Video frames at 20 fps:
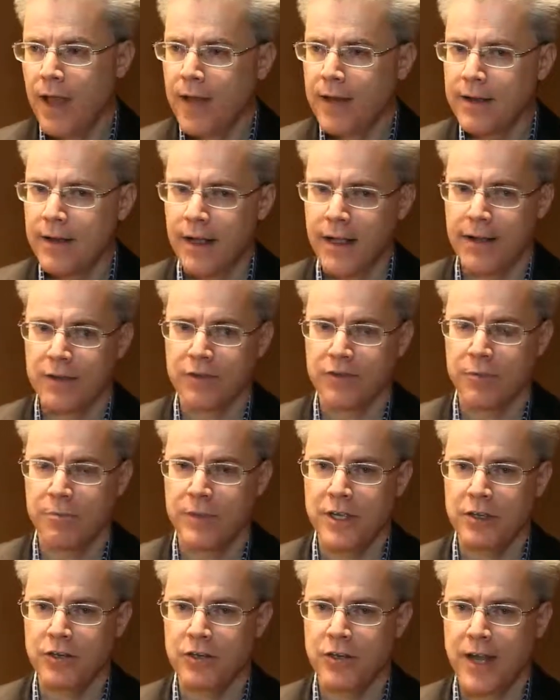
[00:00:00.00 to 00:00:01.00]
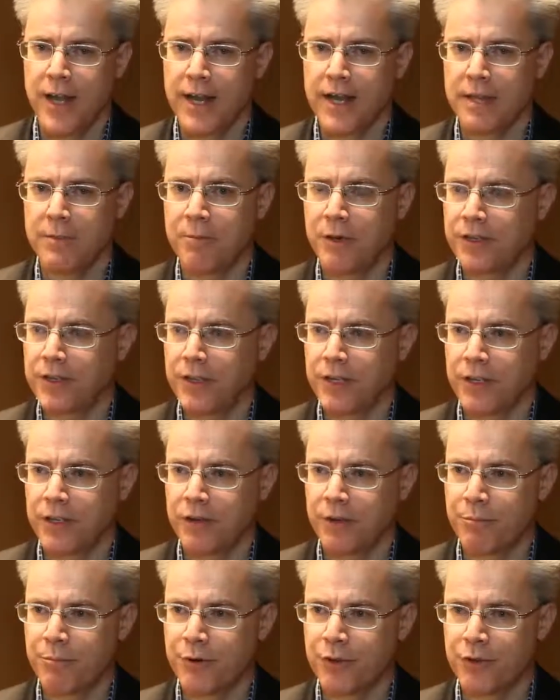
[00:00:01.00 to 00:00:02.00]
Now, that doesn't mean any
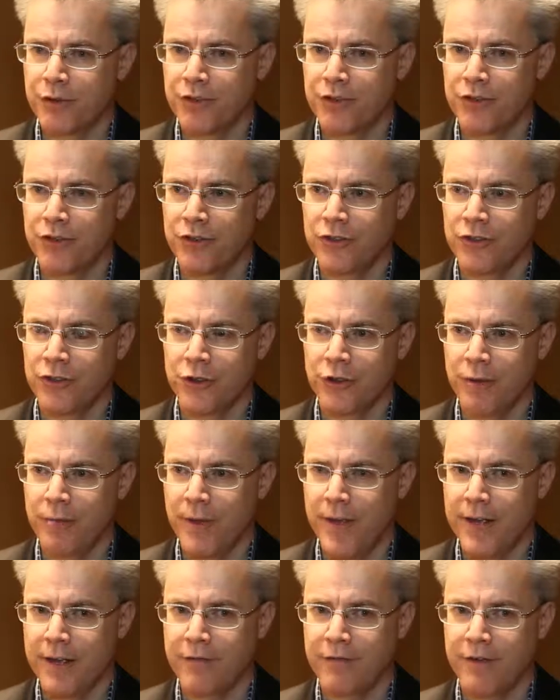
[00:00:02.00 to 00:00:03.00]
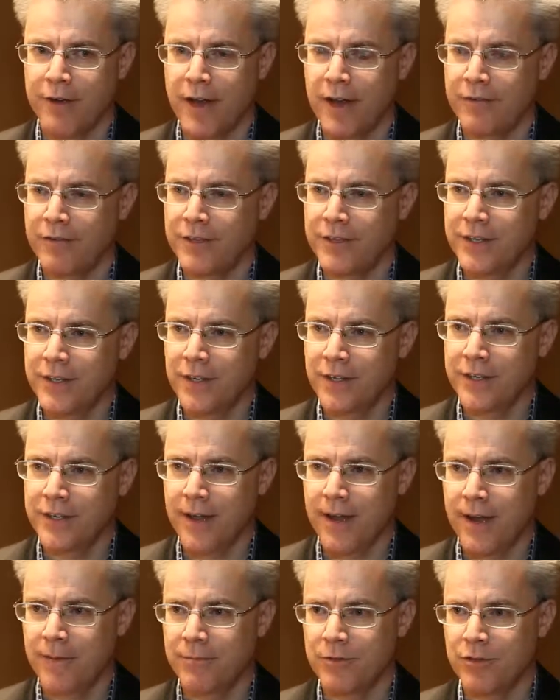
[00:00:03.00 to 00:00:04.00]
particular person is going to make 5 to 10
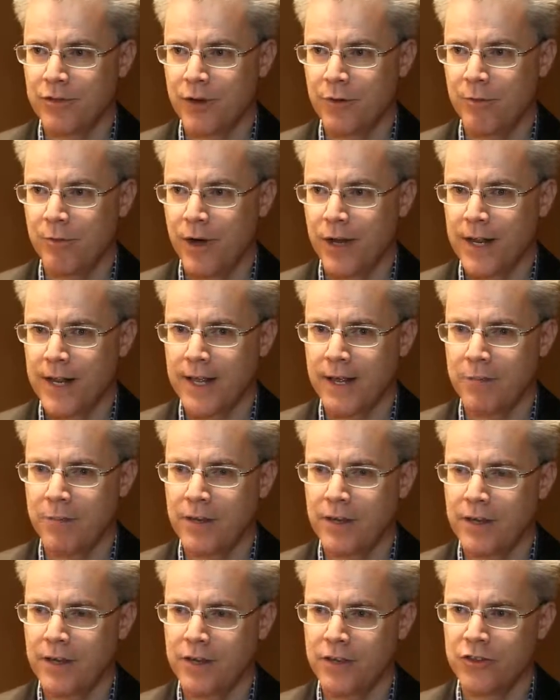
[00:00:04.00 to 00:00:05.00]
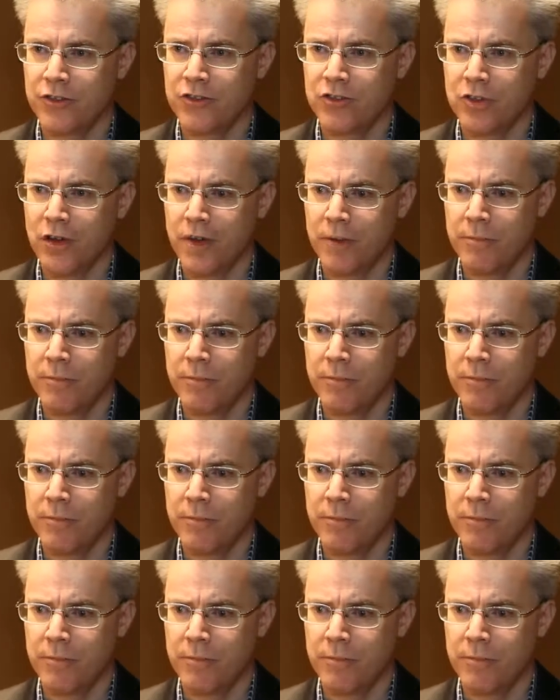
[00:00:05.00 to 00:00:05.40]
times their money, because